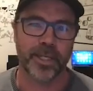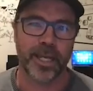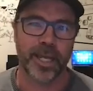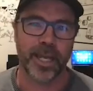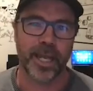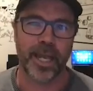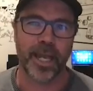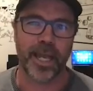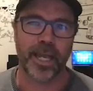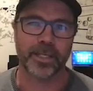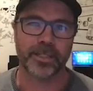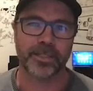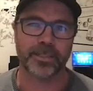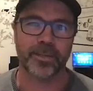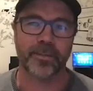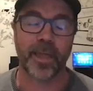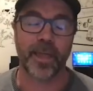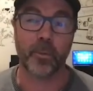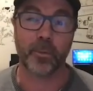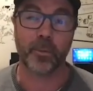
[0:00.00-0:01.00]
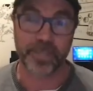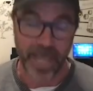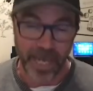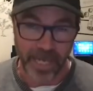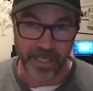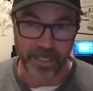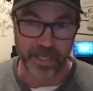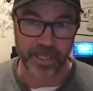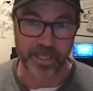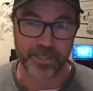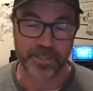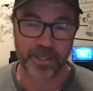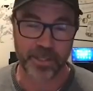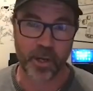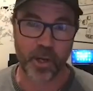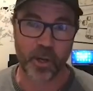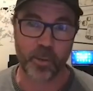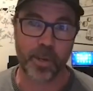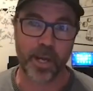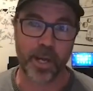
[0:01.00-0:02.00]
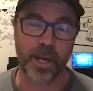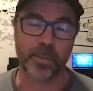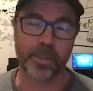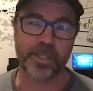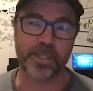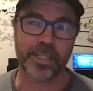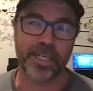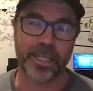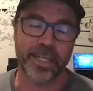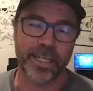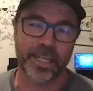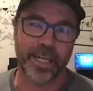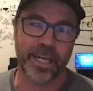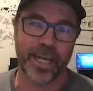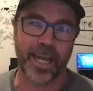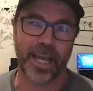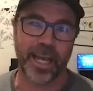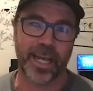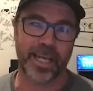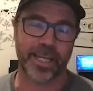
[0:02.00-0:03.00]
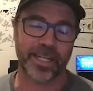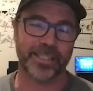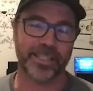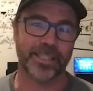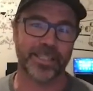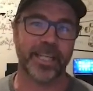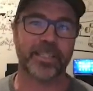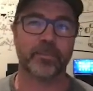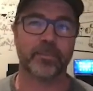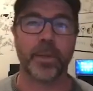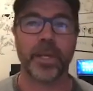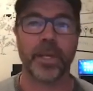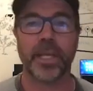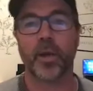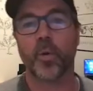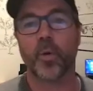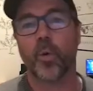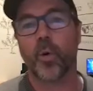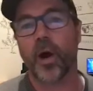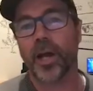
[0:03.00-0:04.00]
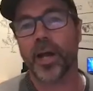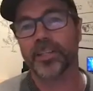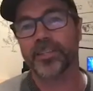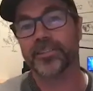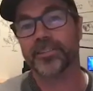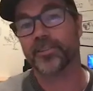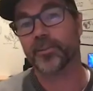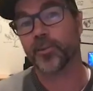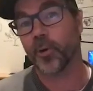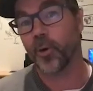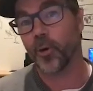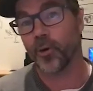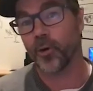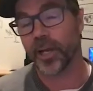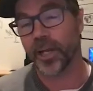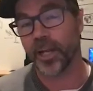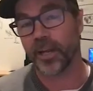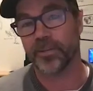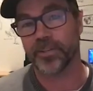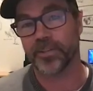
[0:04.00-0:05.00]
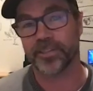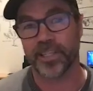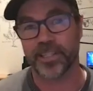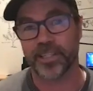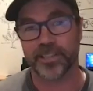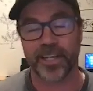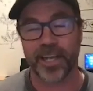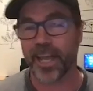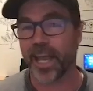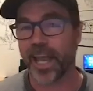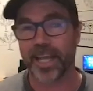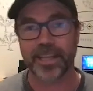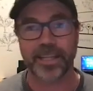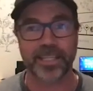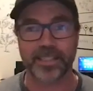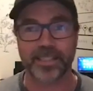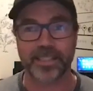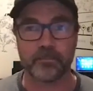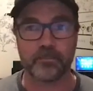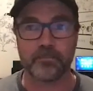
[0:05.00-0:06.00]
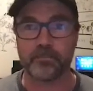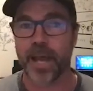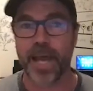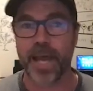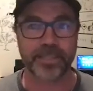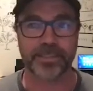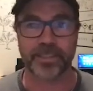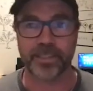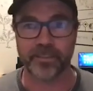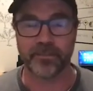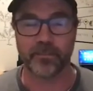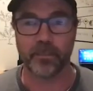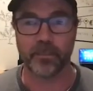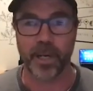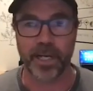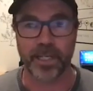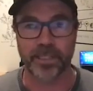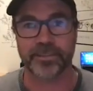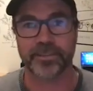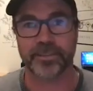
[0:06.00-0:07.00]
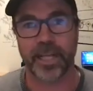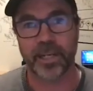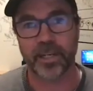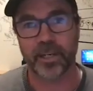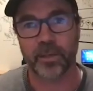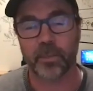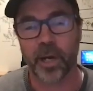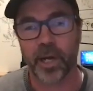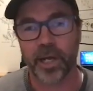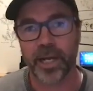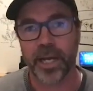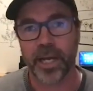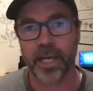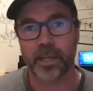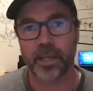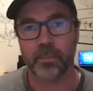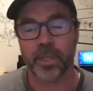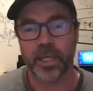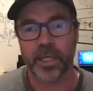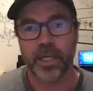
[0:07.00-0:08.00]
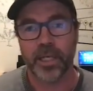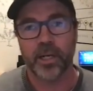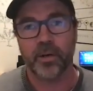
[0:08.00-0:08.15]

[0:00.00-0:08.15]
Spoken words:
And that was 8 years ago, Mohammed. And it's been quite a story ever since I had this massive bus under my name.